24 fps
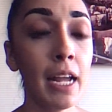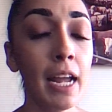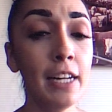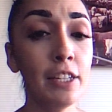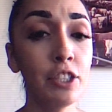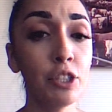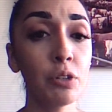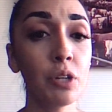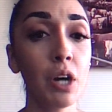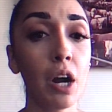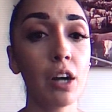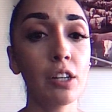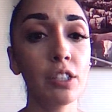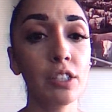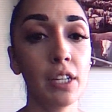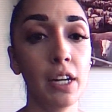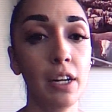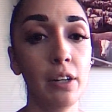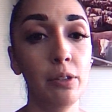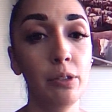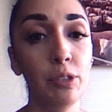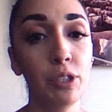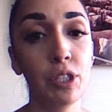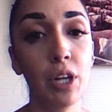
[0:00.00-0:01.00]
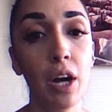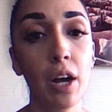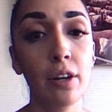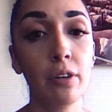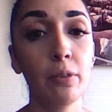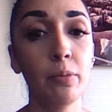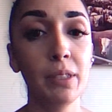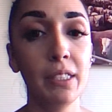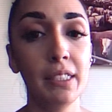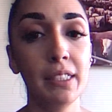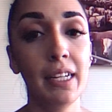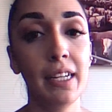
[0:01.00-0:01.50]
Angel Garza, whose
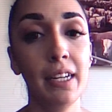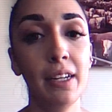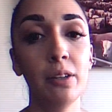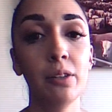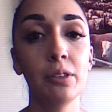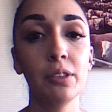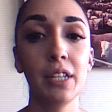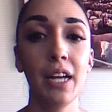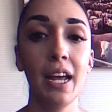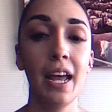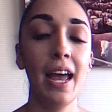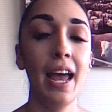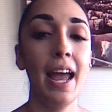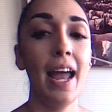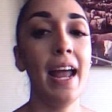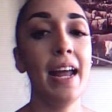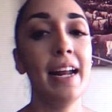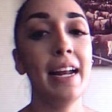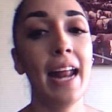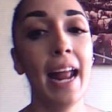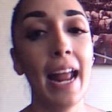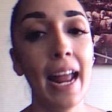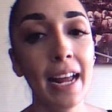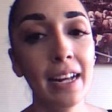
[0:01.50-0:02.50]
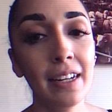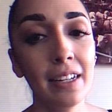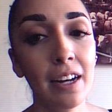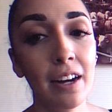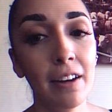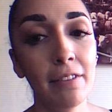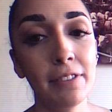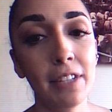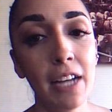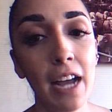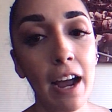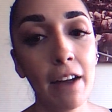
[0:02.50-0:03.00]
daughter was killed and
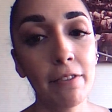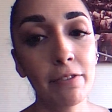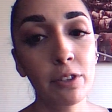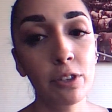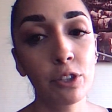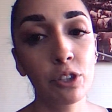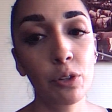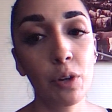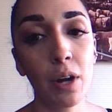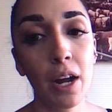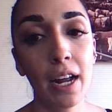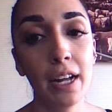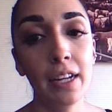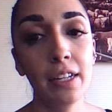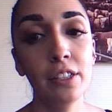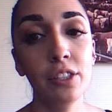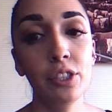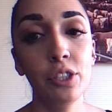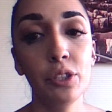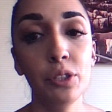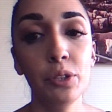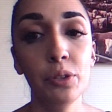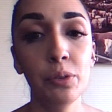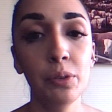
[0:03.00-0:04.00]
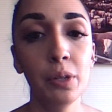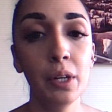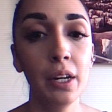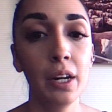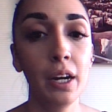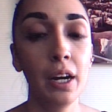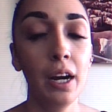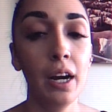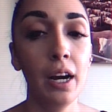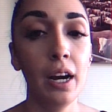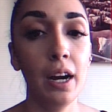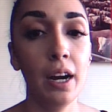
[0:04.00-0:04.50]
handcuffed after trying to,
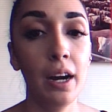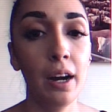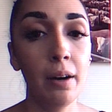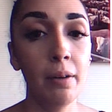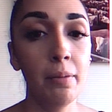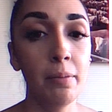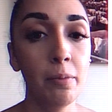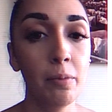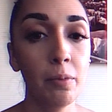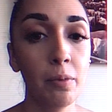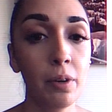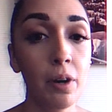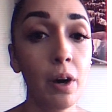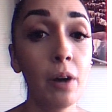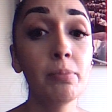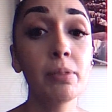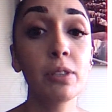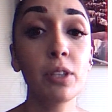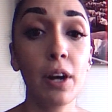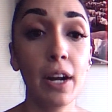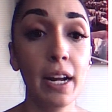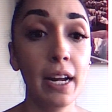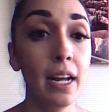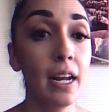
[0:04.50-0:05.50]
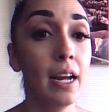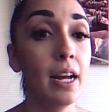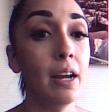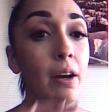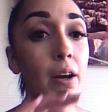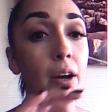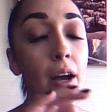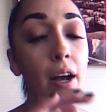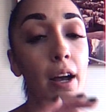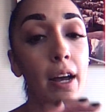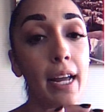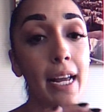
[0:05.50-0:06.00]
um, I'm sorry,
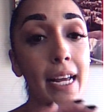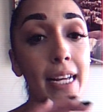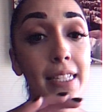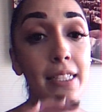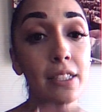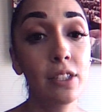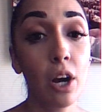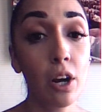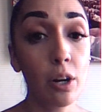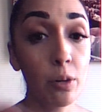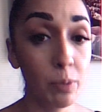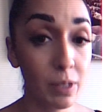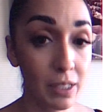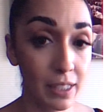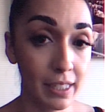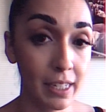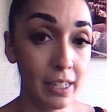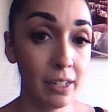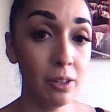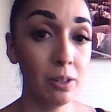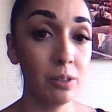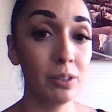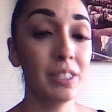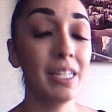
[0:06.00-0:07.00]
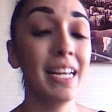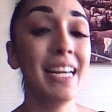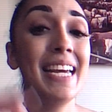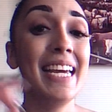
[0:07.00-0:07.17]
uh, his daughter was killed.